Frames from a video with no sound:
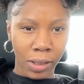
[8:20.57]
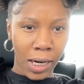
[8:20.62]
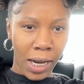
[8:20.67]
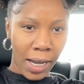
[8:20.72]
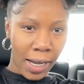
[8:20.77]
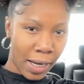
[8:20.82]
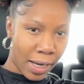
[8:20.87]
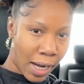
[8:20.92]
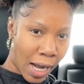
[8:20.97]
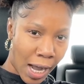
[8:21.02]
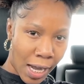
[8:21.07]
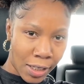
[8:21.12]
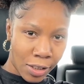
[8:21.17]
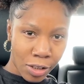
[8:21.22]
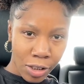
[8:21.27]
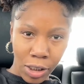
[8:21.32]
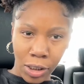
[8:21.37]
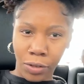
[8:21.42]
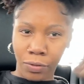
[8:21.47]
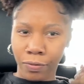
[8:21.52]
Like, I
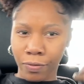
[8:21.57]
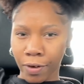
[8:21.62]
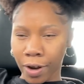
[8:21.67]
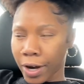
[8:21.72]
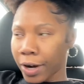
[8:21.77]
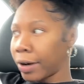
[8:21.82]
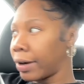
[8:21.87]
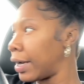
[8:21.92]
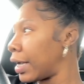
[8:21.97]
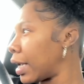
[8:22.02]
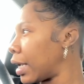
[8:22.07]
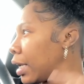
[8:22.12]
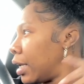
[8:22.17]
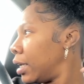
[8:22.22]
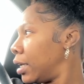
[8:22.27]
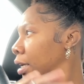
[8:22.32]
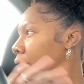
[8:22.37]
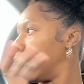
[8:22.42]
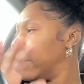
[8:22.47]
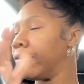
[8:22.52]
dress very,
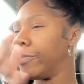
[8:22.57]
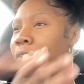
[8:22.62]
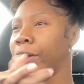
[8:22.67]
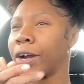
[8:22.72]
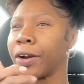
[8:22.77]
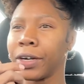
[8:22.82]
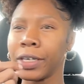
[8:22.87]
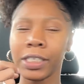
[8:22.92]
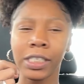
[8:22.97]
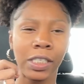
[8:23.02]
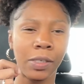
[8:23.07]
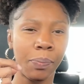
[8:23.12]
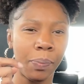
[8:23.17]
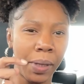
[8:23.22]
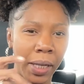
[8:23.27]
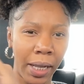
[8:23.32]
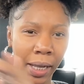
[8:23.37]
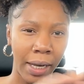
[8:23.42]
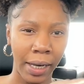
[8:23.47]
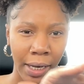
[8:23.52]
very just
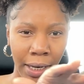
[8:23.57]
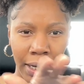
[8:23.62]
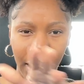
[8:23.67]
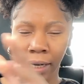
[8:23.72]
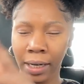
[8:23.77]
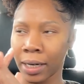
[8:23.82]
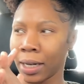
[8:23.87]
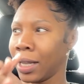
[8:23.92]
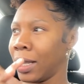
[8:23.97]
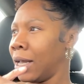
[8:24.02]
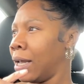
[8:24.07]
plain